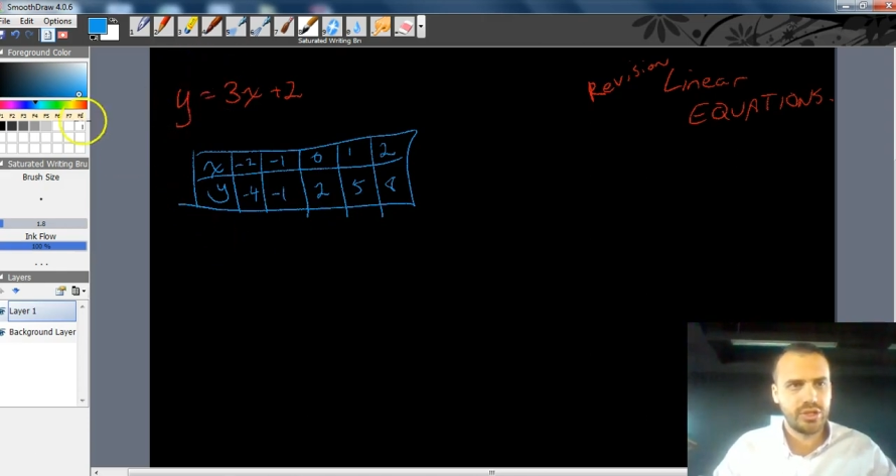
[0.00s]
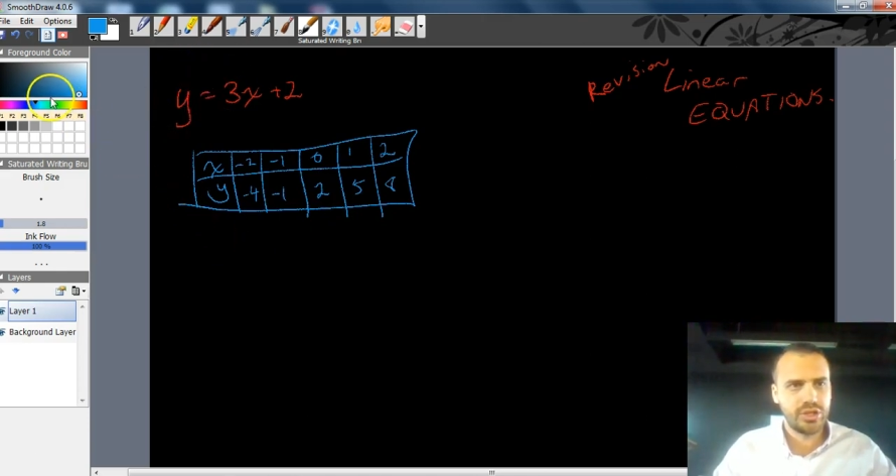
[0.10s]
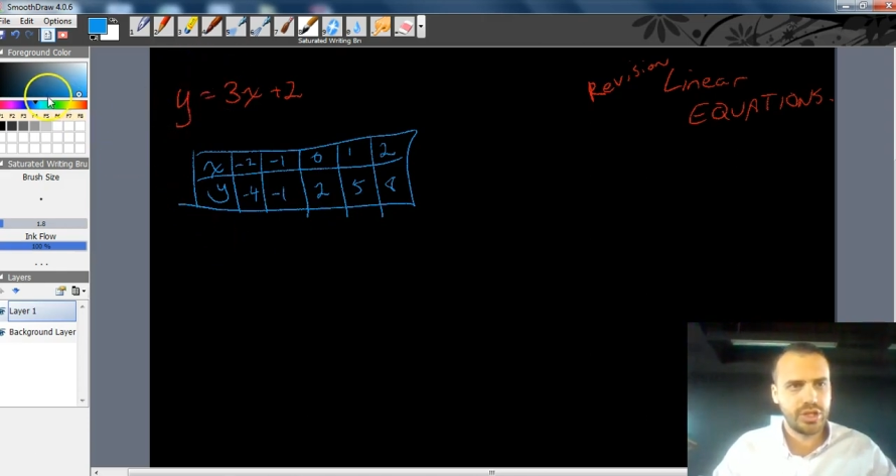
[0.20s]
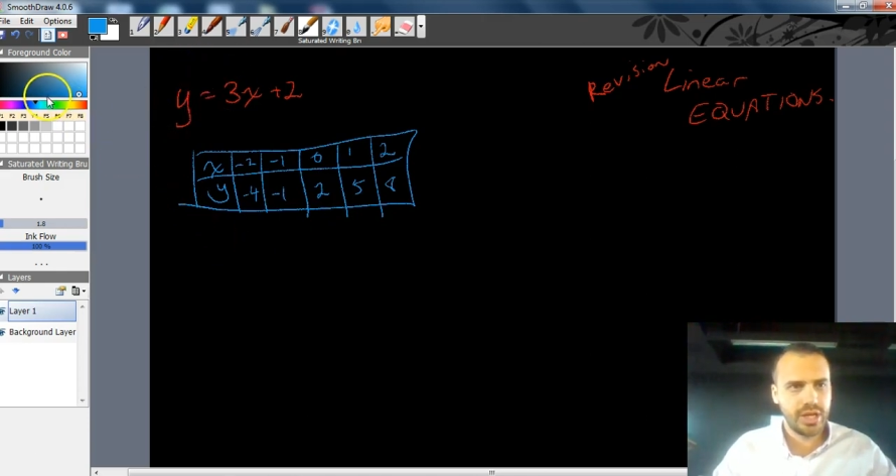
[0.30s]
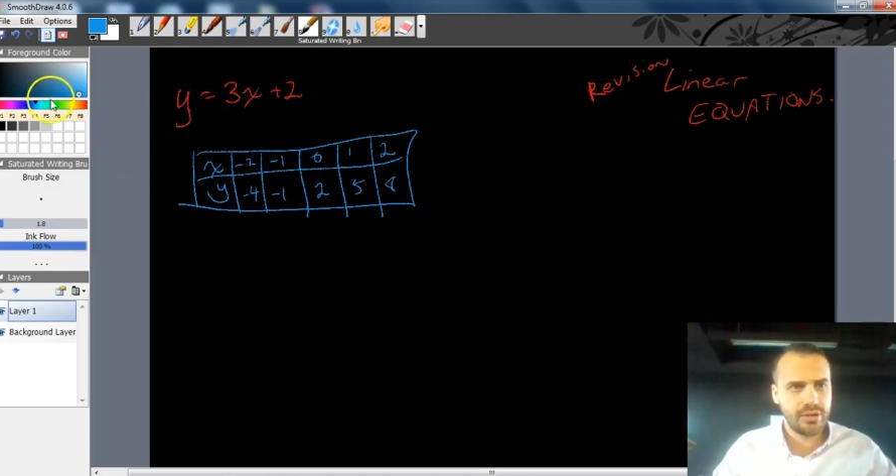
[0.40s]

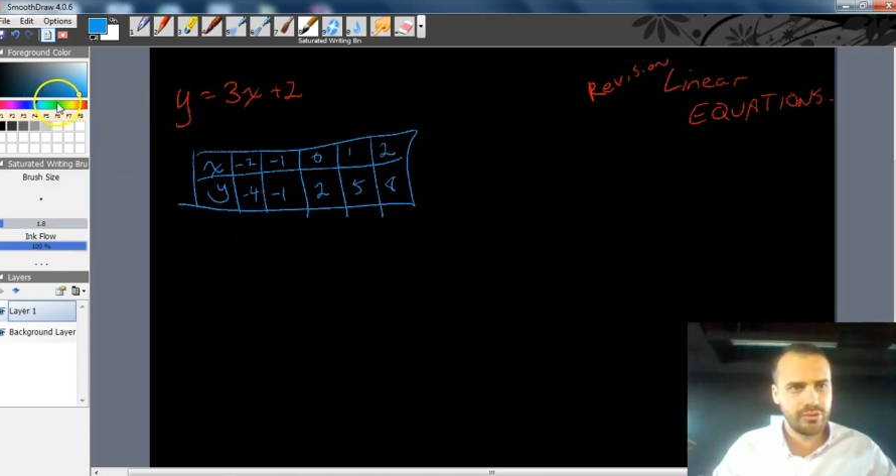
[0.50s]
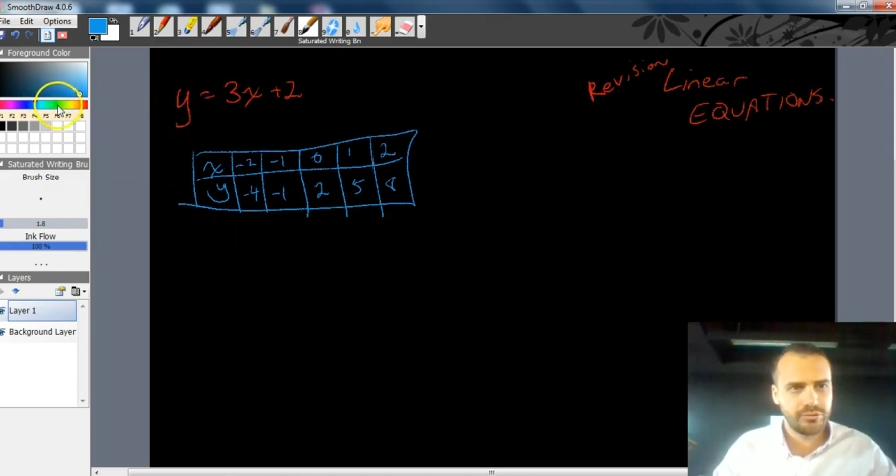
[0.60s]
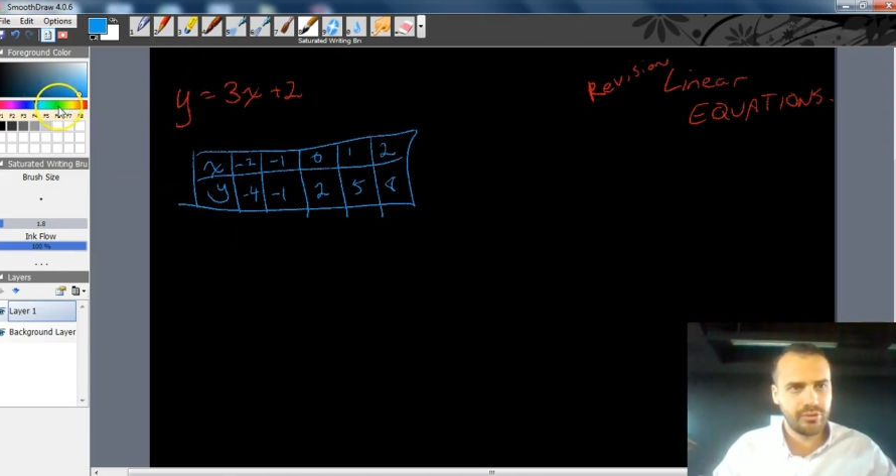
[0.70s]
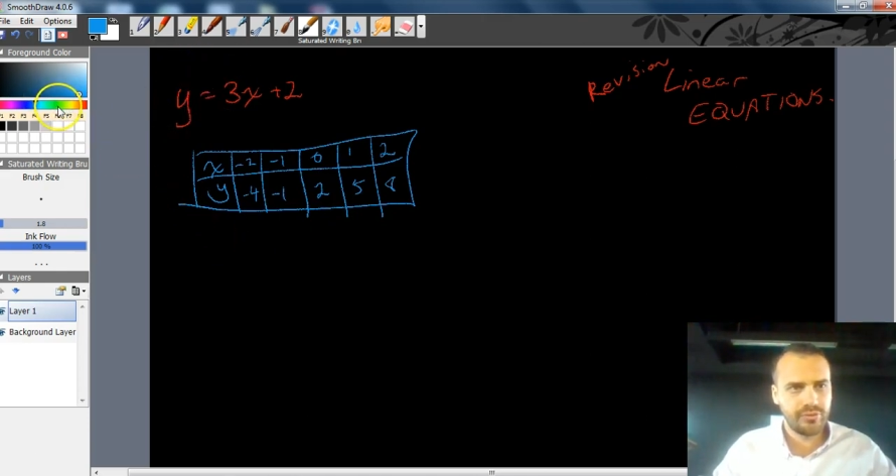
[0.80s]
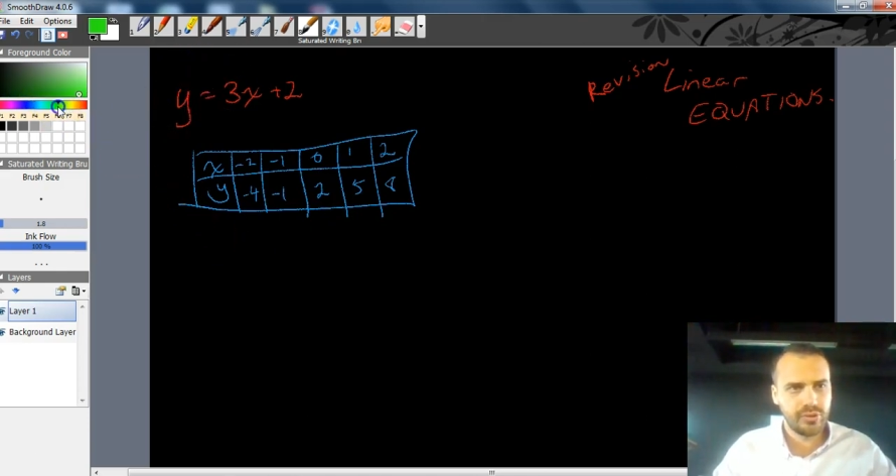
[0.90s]

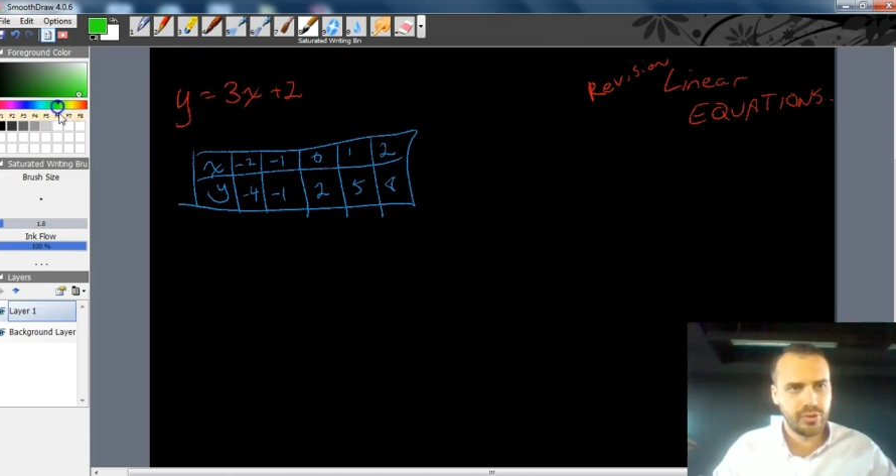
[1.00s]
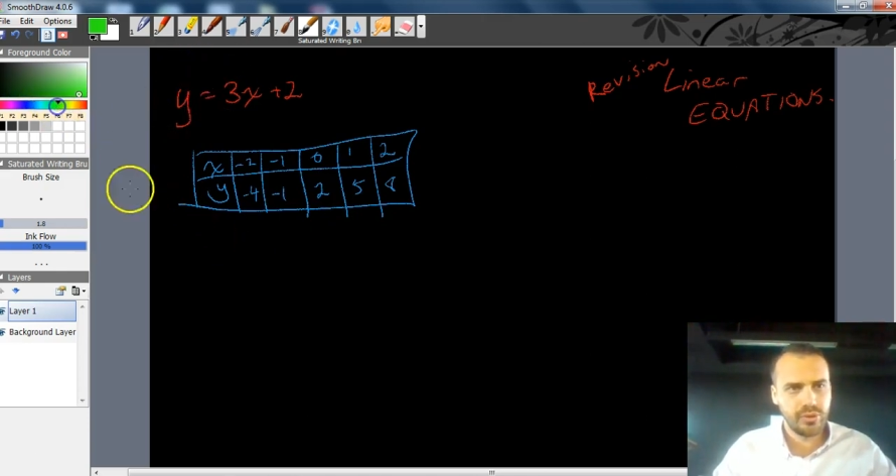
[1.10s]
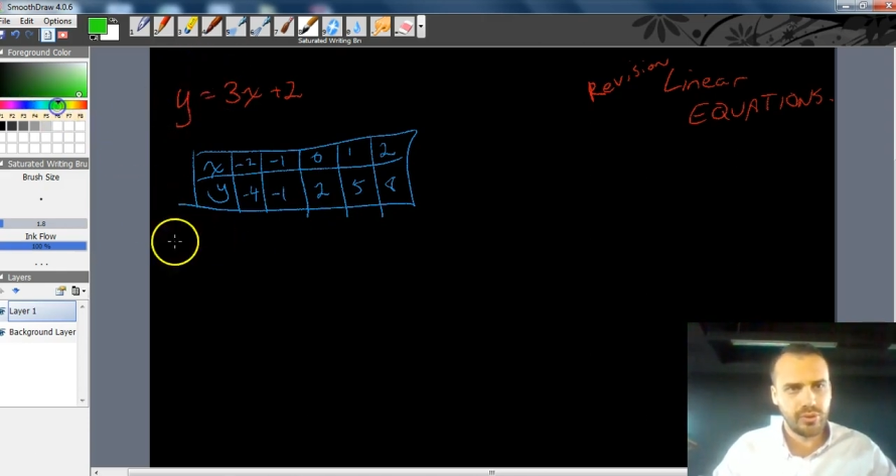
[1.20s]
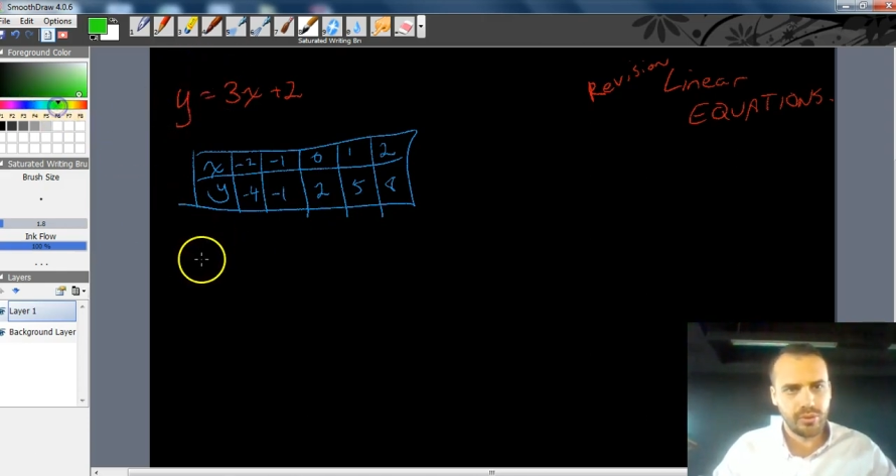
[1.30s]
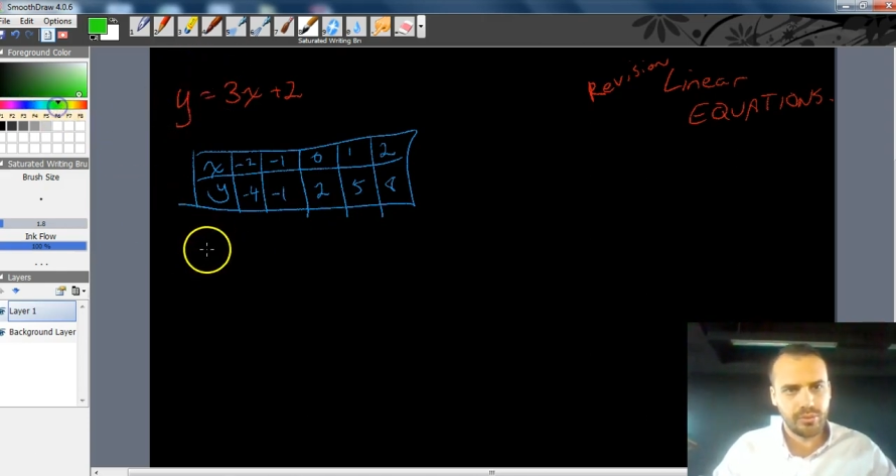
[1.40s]
general
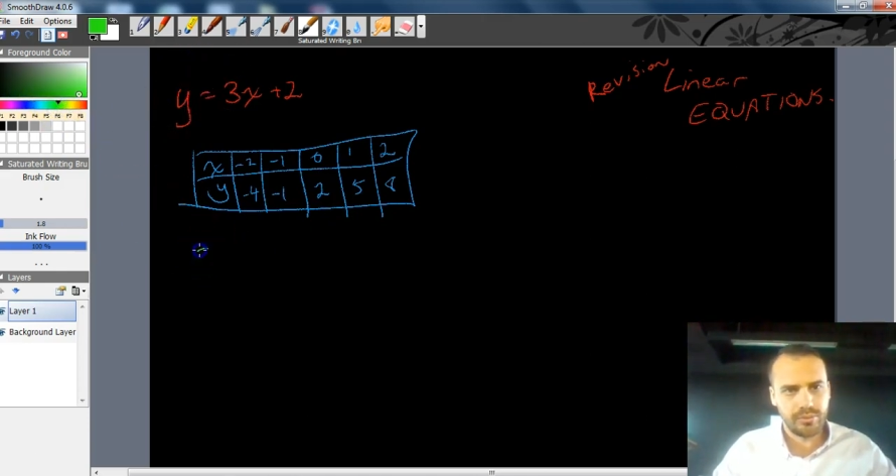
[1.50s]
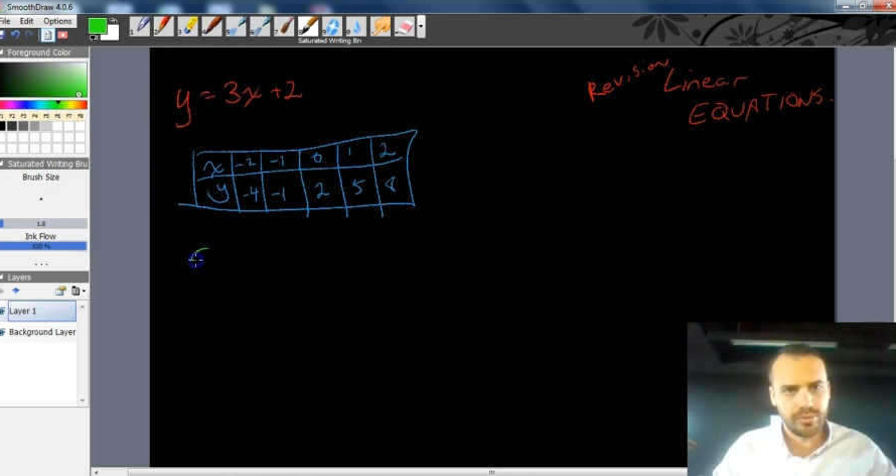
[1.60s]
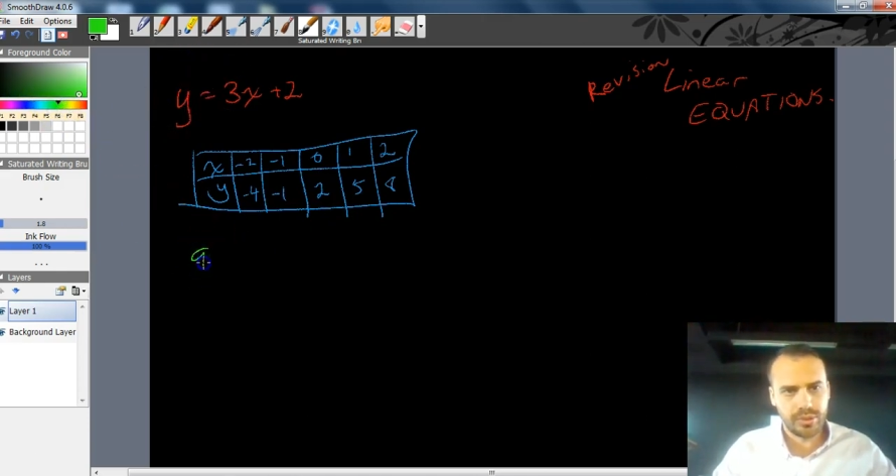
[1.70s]
form,